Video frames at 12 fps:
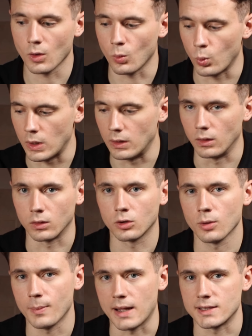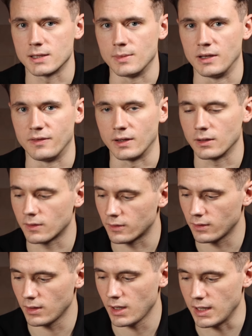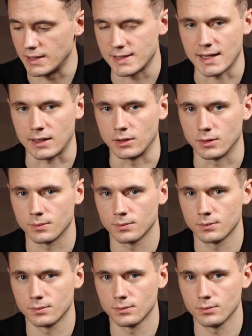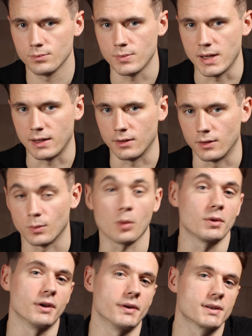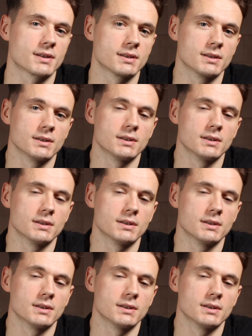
We'll come back to the minifigures in a second, because what we'll do is,